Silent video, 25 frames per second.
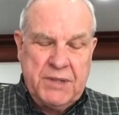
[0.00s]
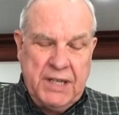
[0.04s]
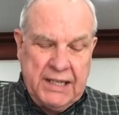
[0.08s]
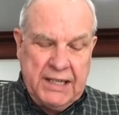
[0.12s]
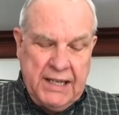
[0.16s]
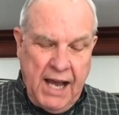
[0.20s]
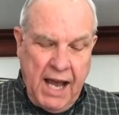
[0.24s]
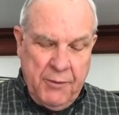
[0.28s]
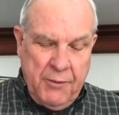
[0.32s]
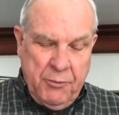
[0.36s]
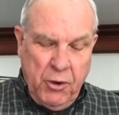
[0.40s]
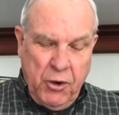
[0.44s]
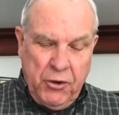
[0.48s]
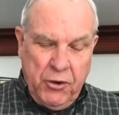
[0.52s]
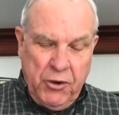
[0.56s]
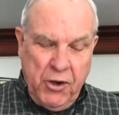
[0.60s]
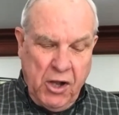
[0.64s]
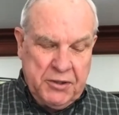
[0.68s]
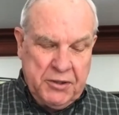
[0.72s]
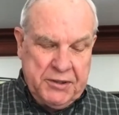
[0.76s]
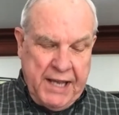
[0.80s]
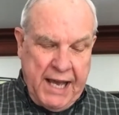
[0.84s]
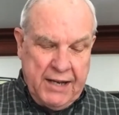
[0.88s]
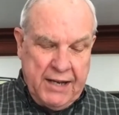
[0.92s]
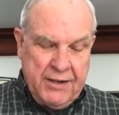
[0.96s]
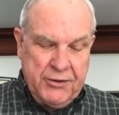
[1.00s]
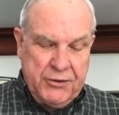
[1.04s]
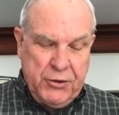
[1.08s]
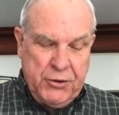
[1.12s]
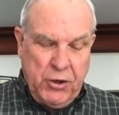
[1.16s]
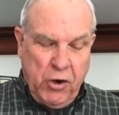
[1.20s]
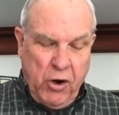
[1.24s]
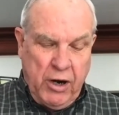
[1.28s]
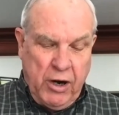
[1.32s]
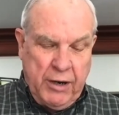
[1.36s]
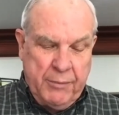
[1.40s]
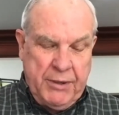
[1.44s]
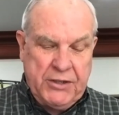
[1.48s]
And God wrote it all down in
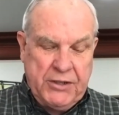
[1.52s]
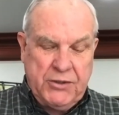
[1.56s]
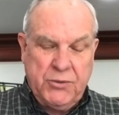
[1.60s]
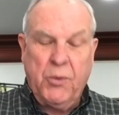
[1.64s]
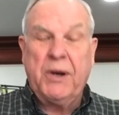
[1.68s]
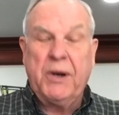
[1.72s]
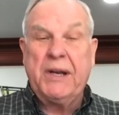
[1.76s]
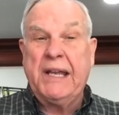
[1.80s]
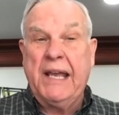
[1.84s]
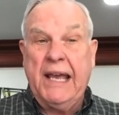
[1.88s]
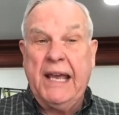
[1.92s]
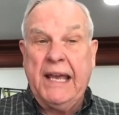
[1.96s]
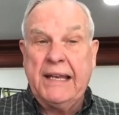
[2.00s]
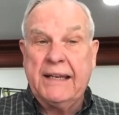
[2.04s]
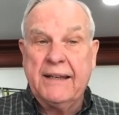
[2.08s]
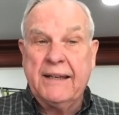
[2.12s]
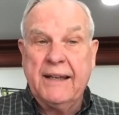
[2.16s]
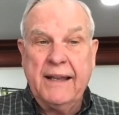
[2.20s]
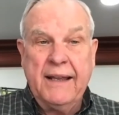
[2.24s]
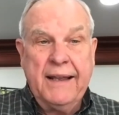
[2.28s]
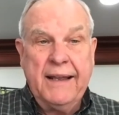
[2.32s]
Deuteronomy 28.